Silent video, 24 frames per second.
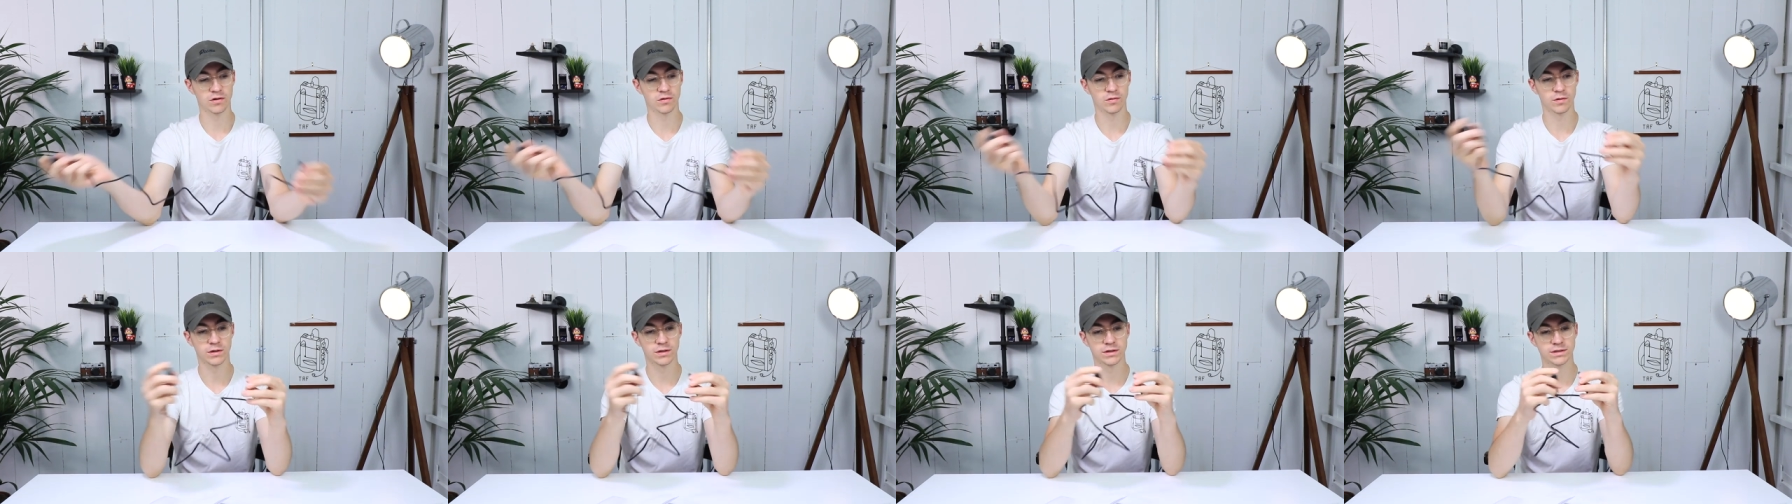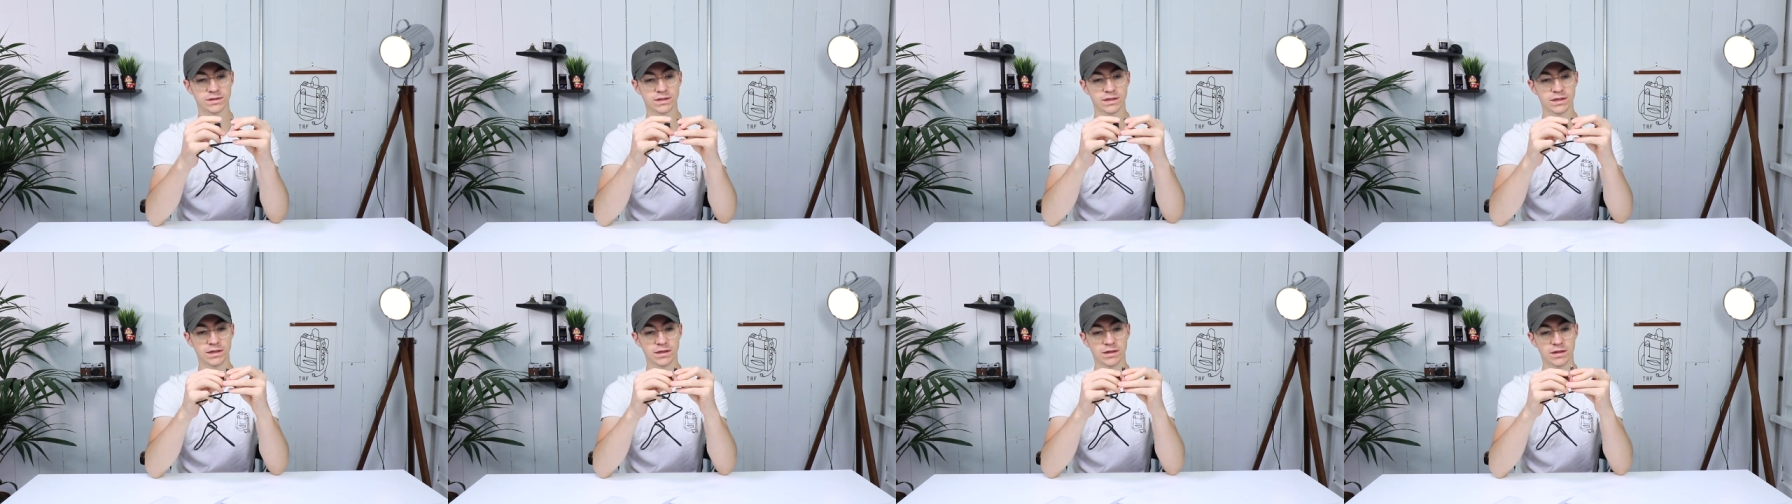
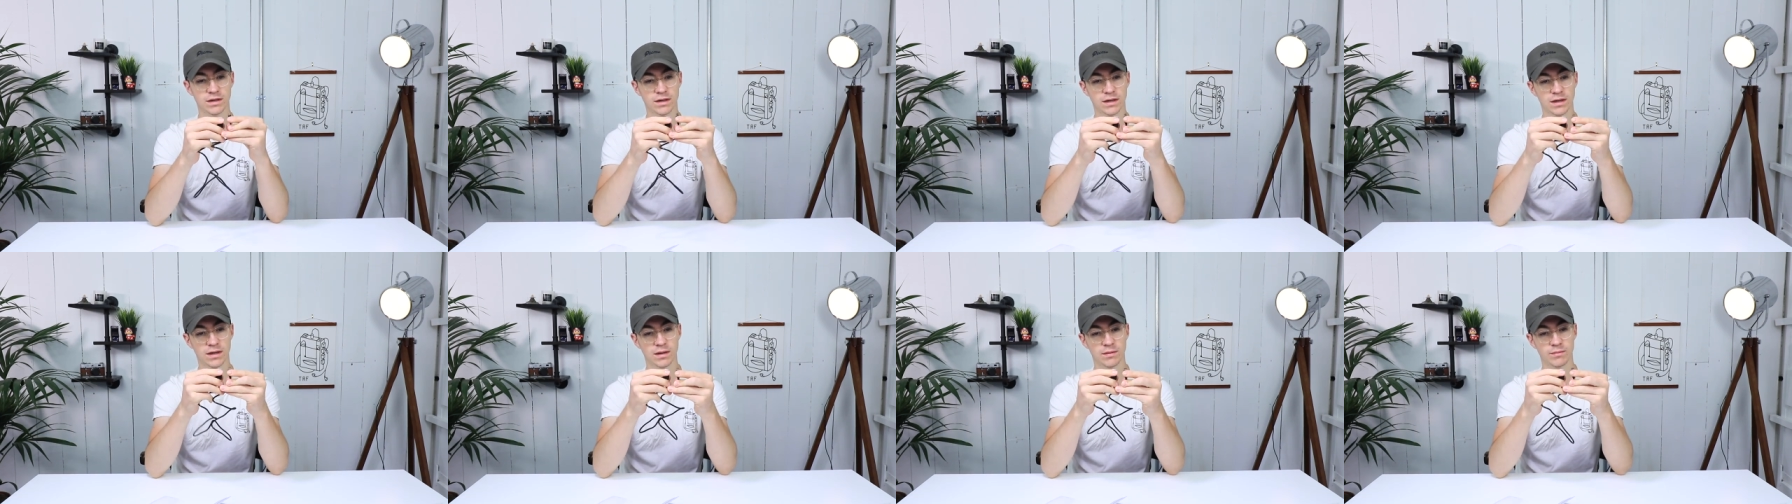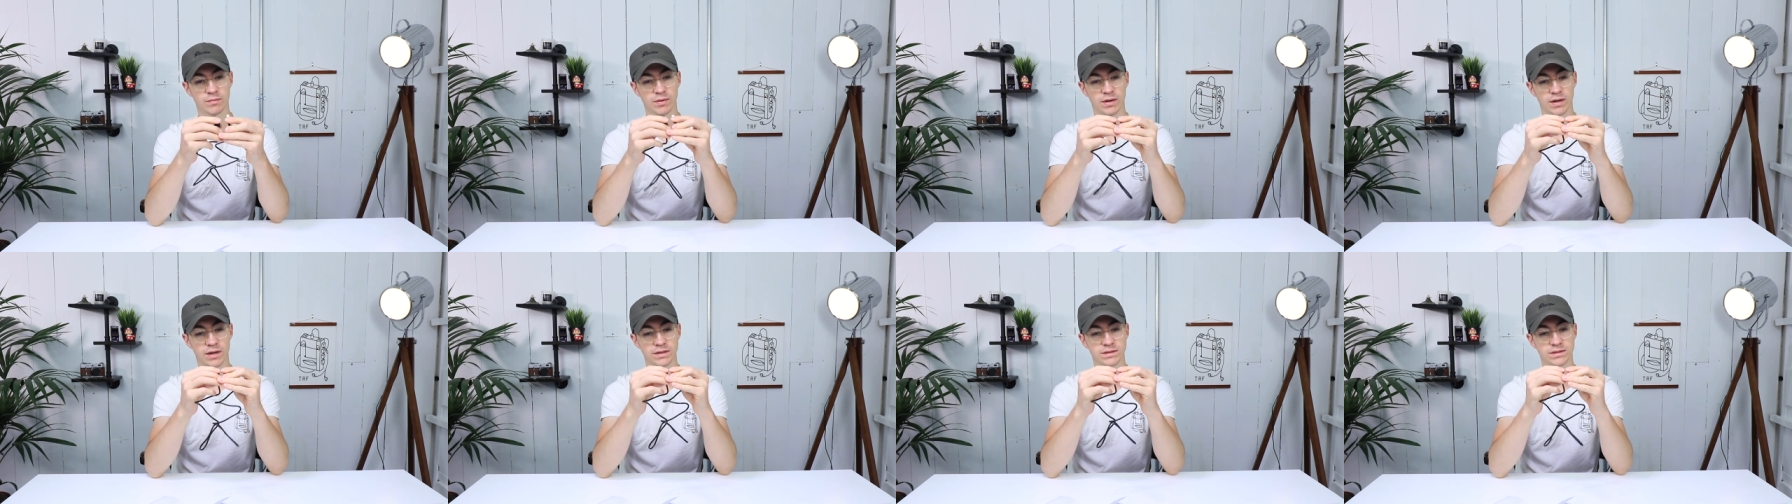quality,
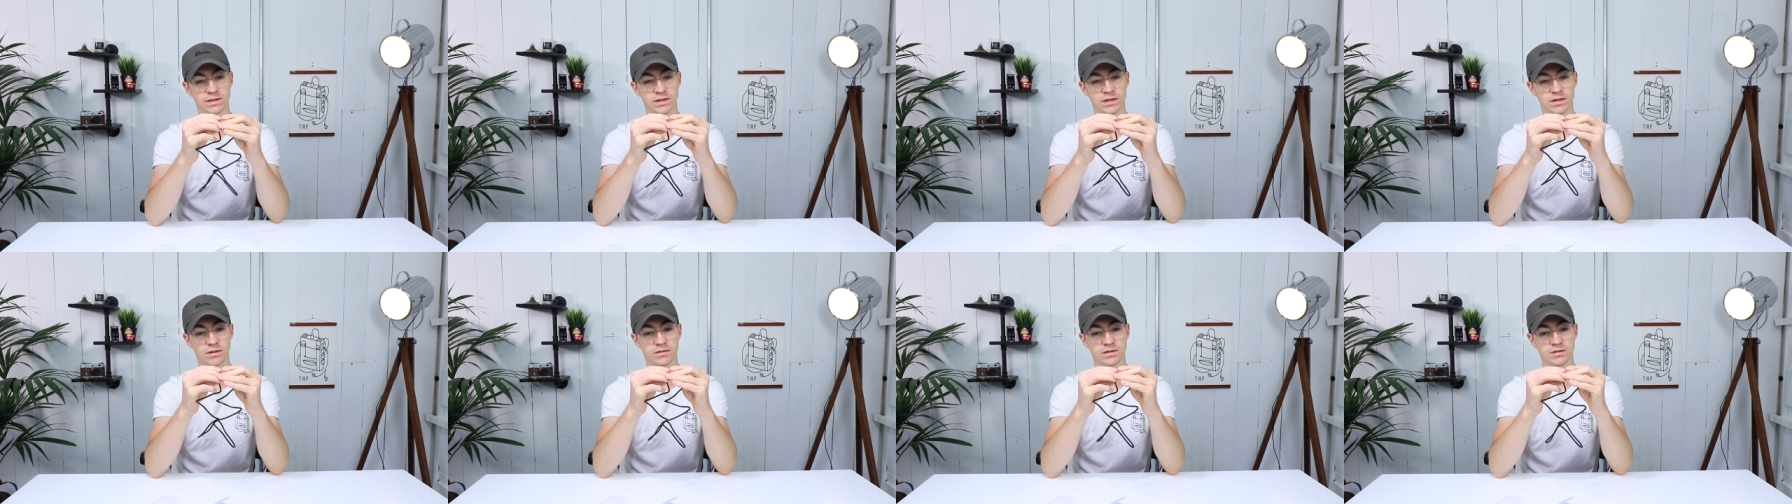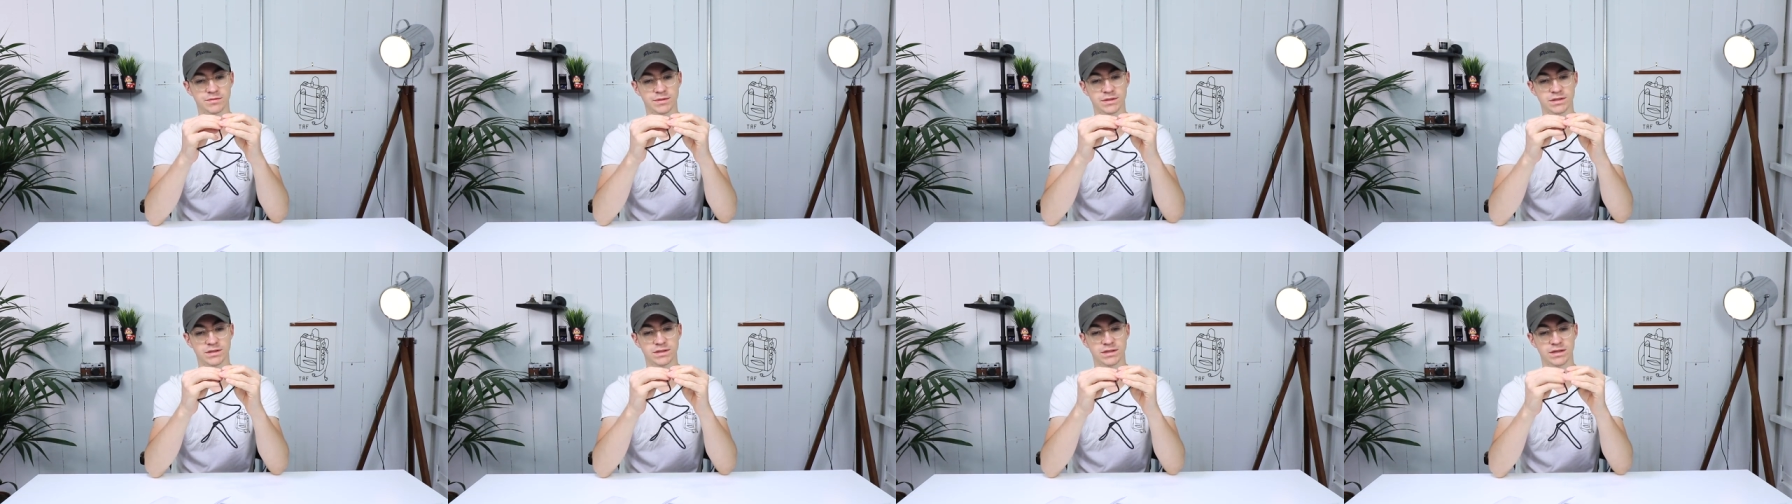but it's a
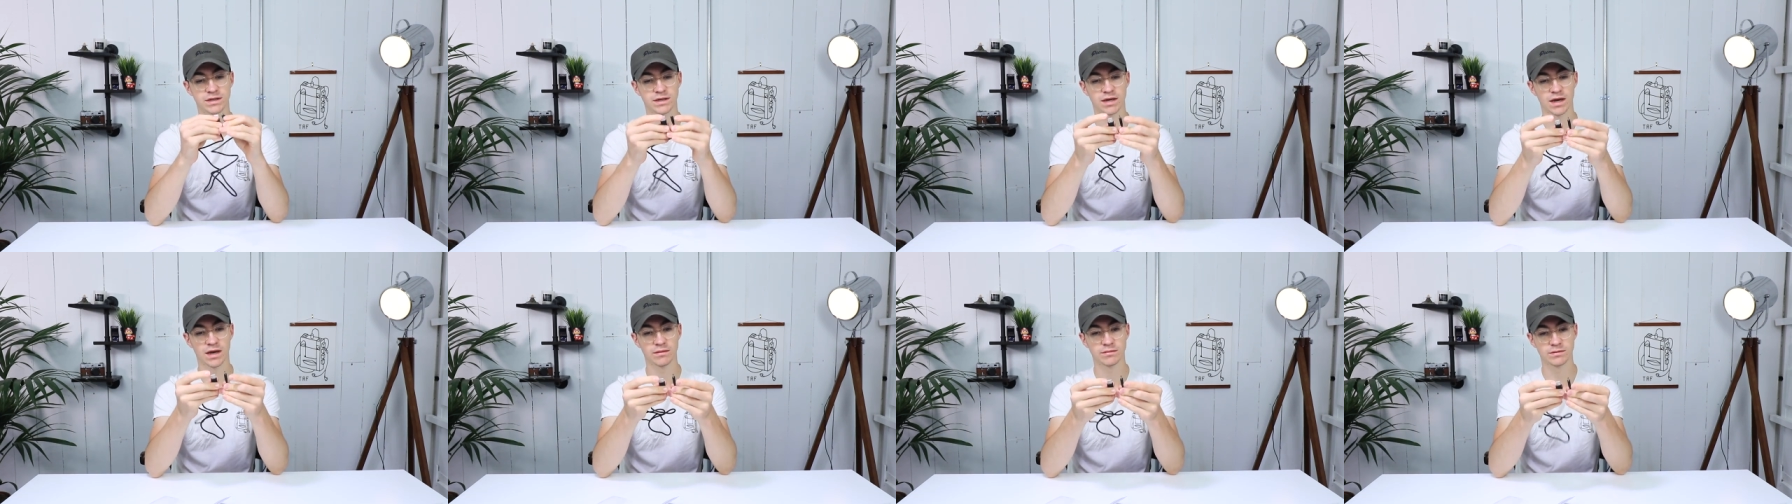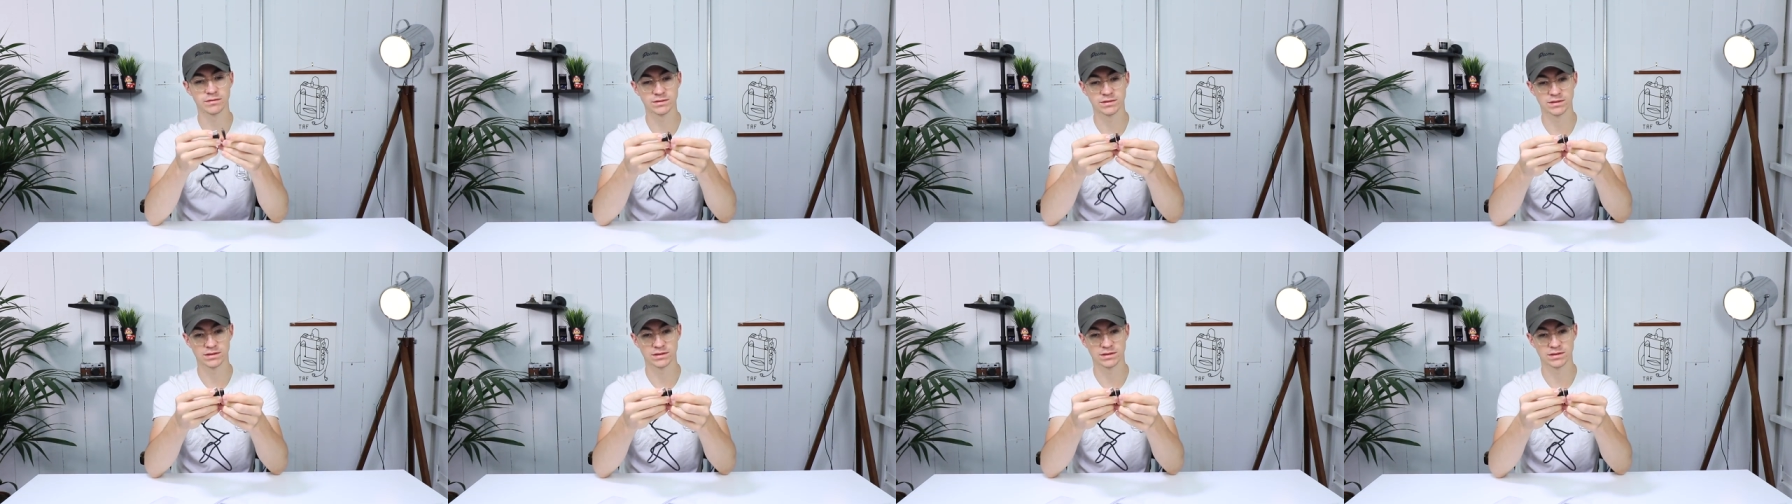USB-C cable.